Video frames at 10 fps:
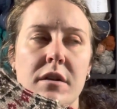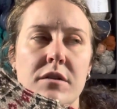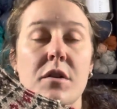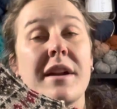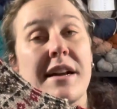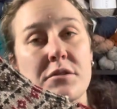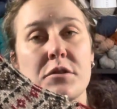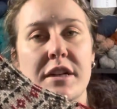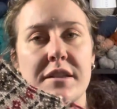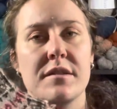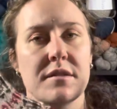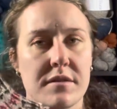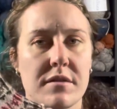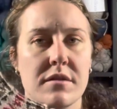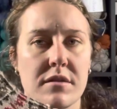So the natural shades
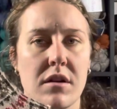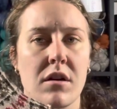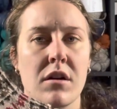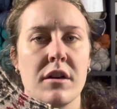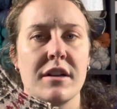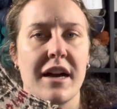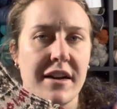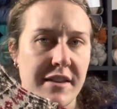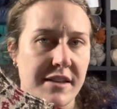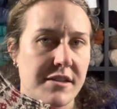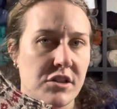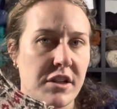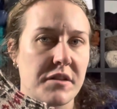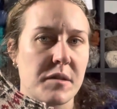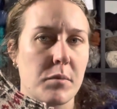are undyed, and that's the
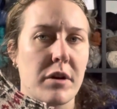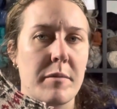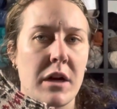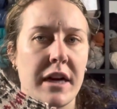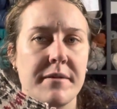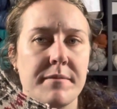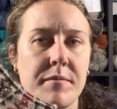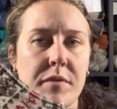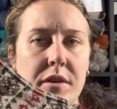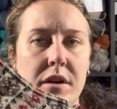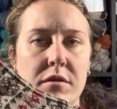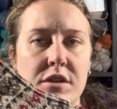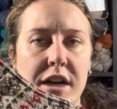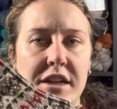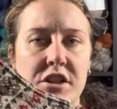Shetland Supreme line. The
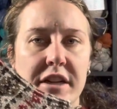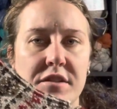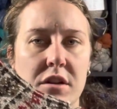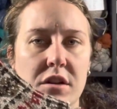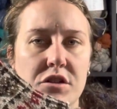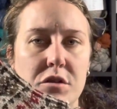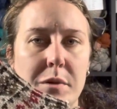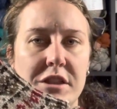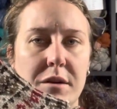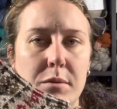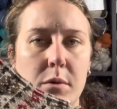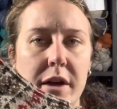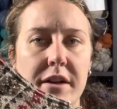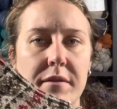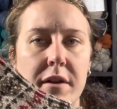dyed shades are called 2-ply jumper weight.